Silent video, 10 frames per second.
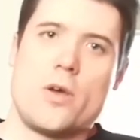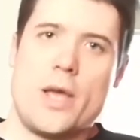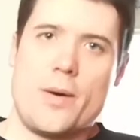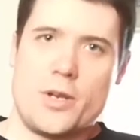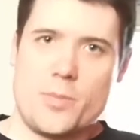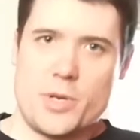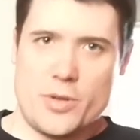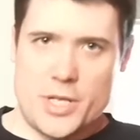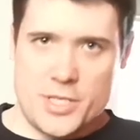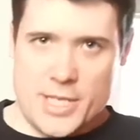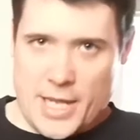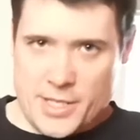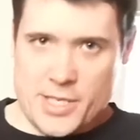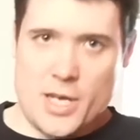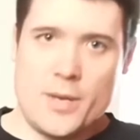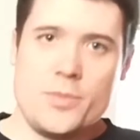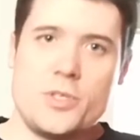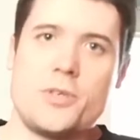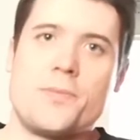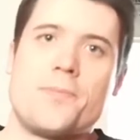Yeah, and you'll be doing this 10
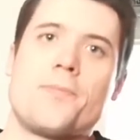times.